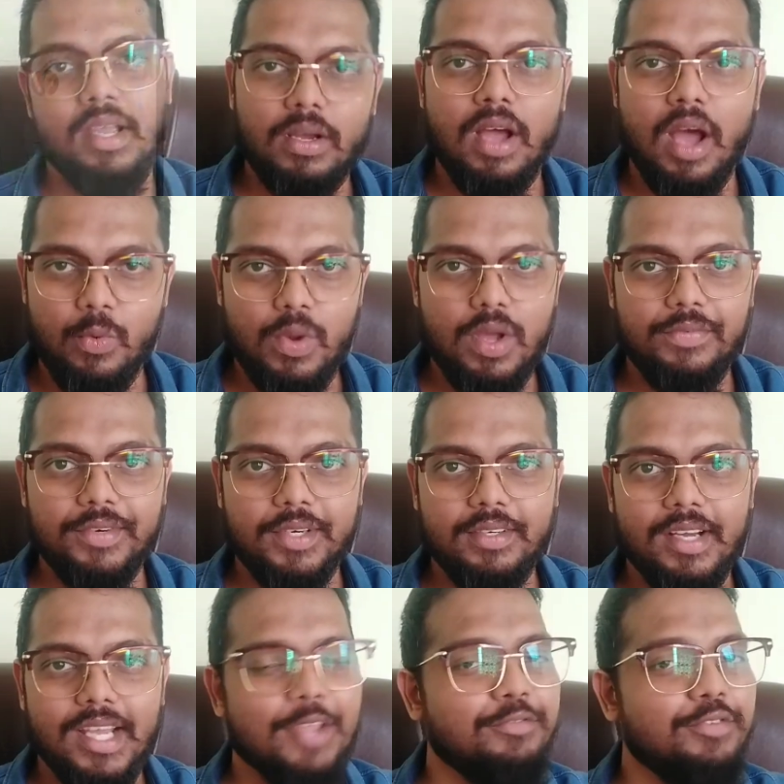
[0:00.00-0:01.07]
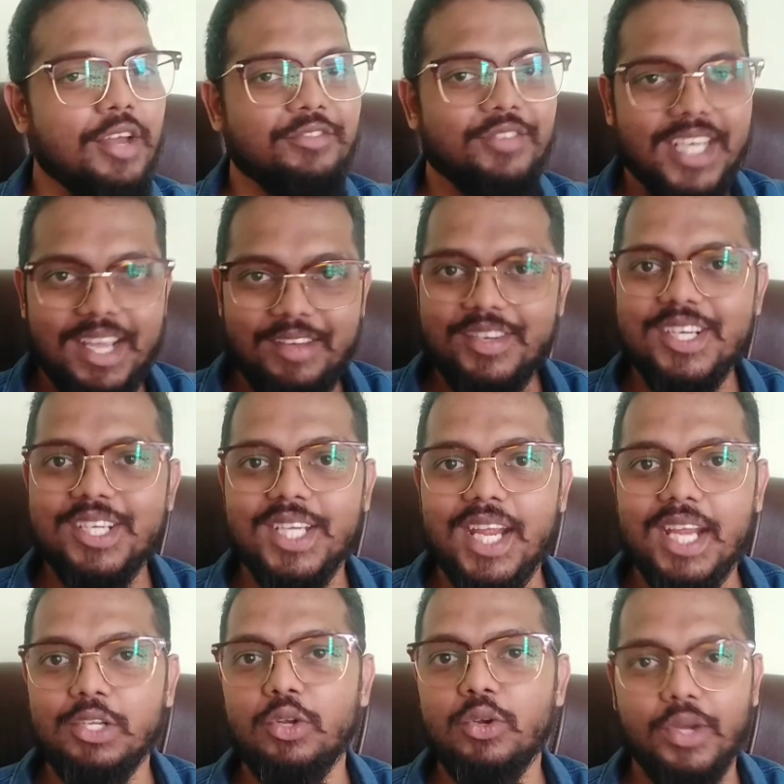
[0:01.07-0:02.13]
However, if you have never
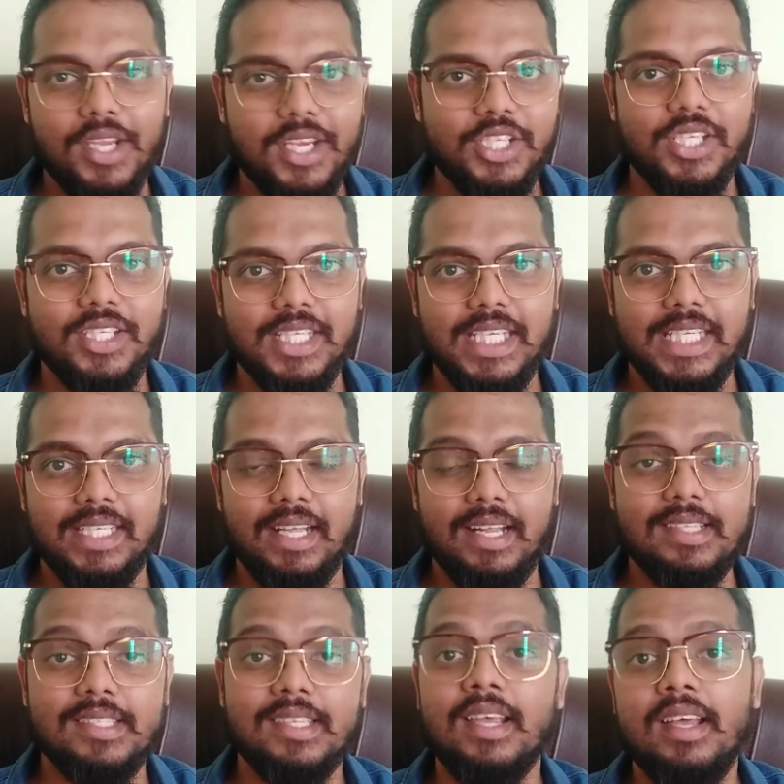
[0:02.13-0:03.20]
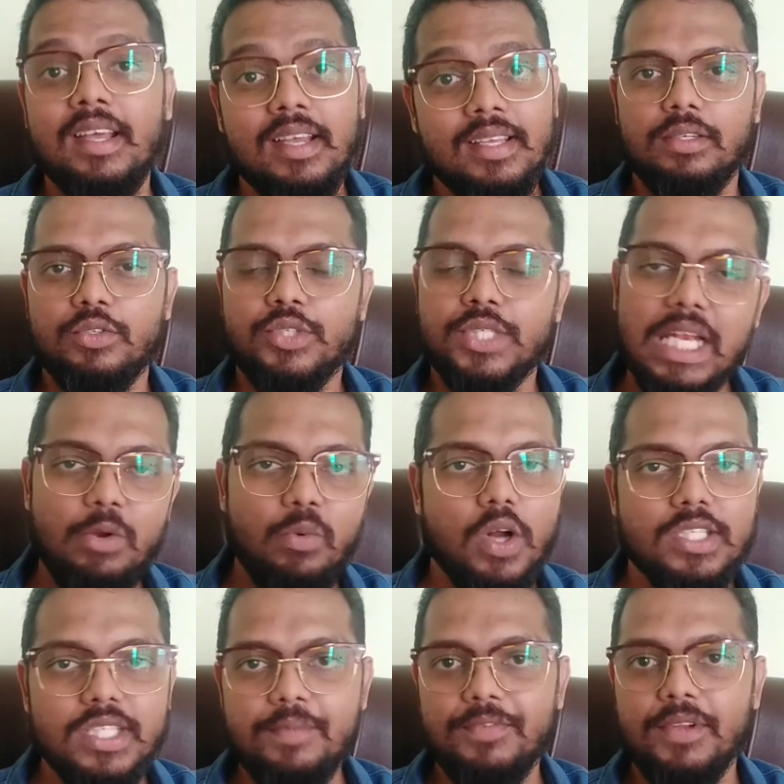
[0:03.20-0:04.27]
shared your location details, still
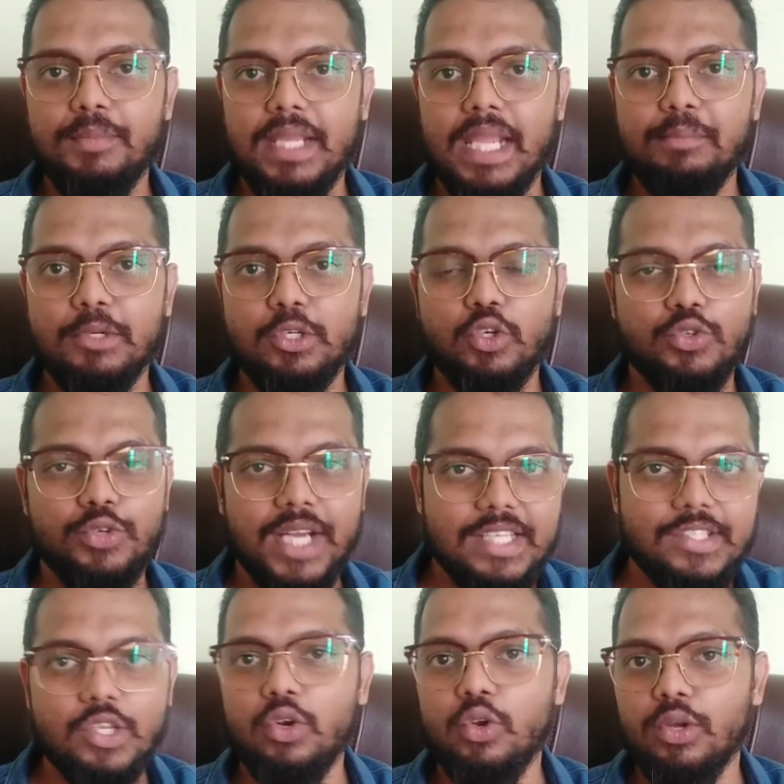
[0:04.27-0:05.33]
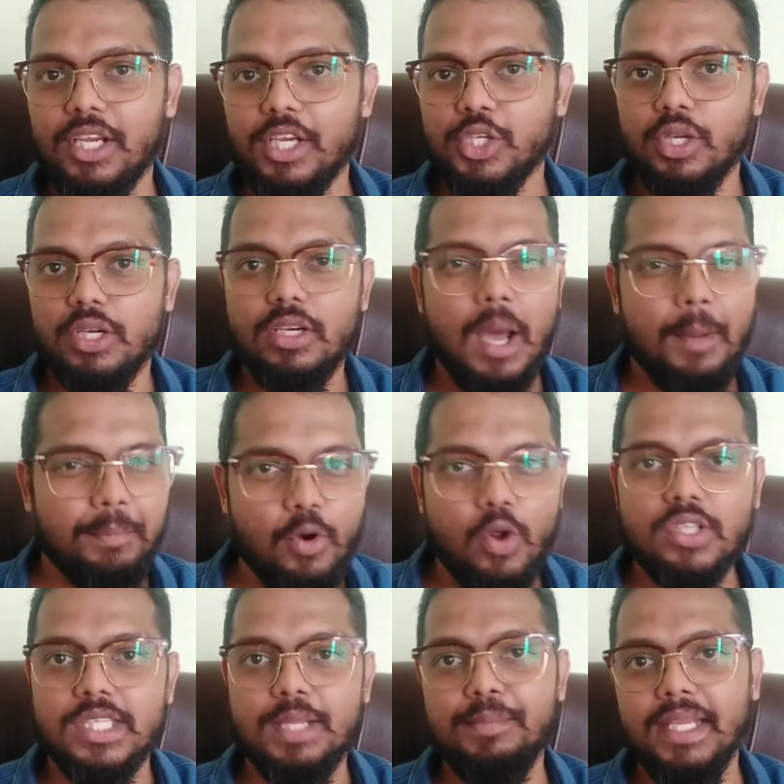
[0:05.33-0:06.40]
WhatsApp will be able to trace your location
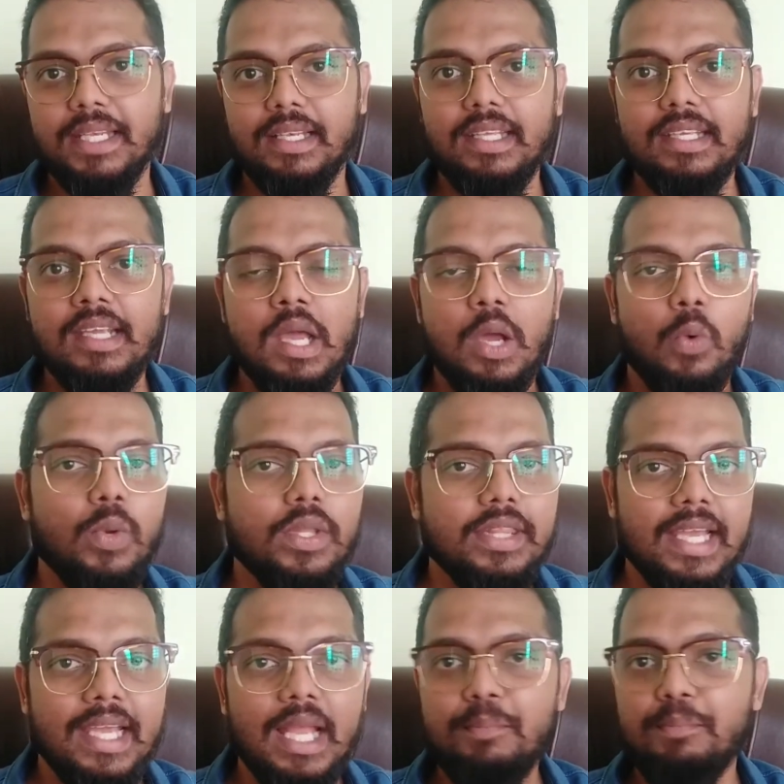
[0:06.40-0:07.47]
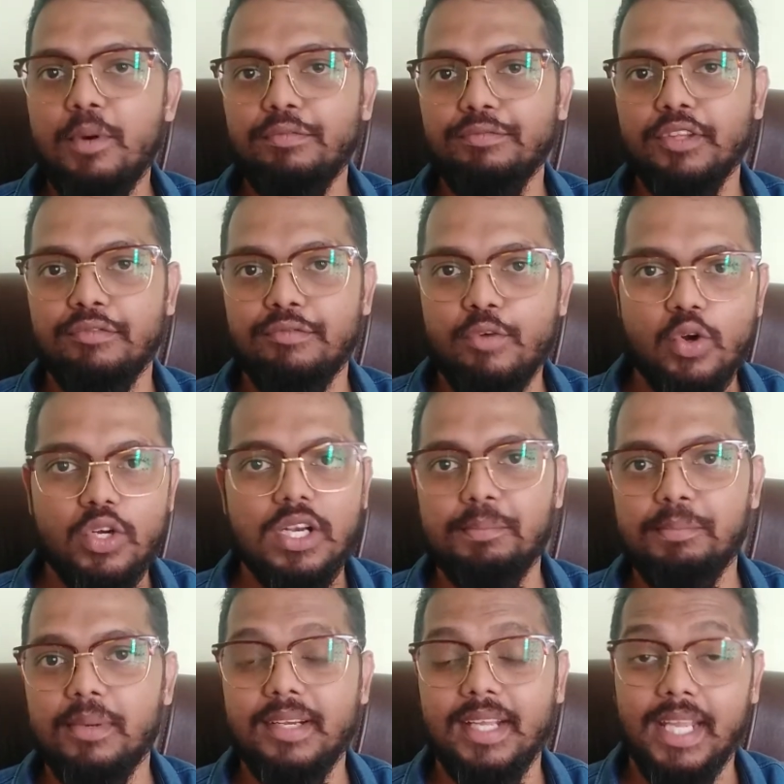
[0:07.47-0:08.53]
approximately with the help of the phone
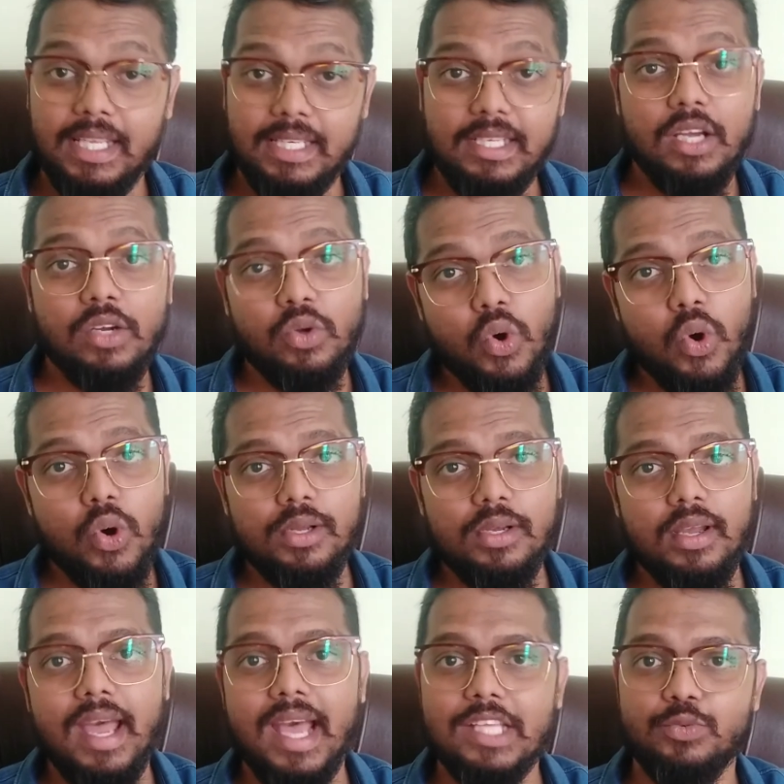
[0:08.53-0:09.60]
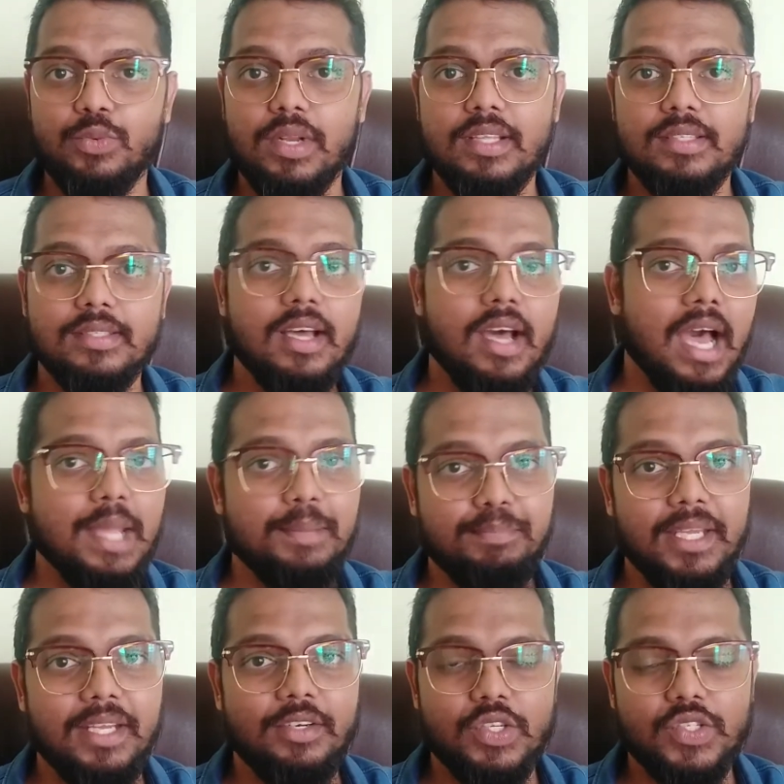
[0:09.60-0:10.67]
number area code as well as the IP
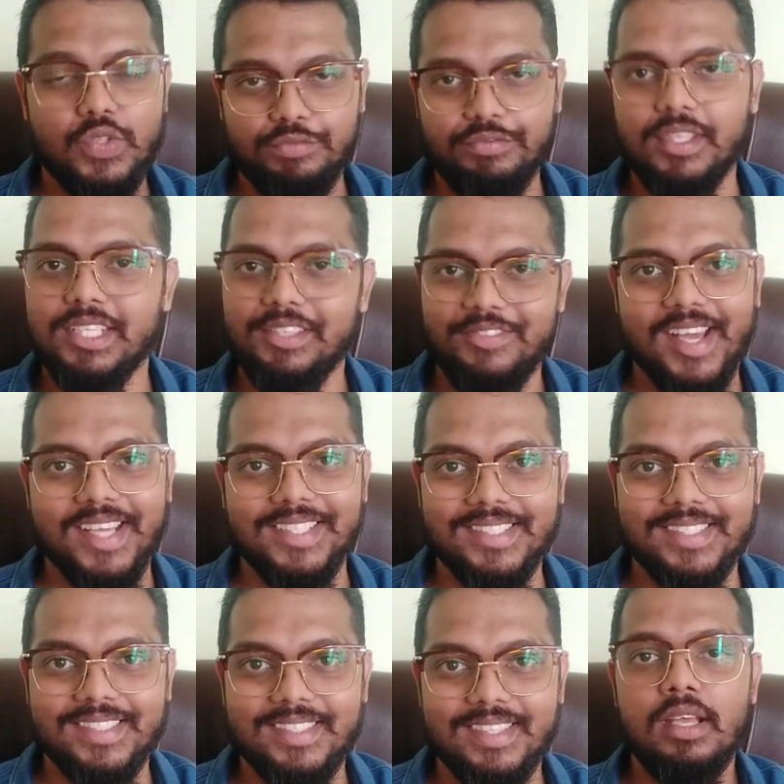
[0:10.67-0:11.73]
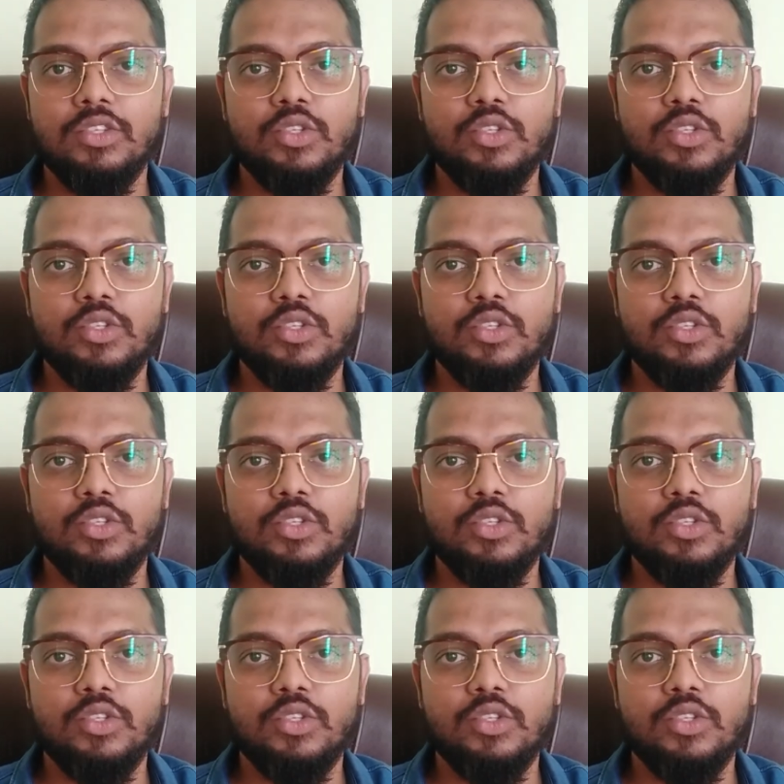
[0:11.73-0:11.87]
address of the device.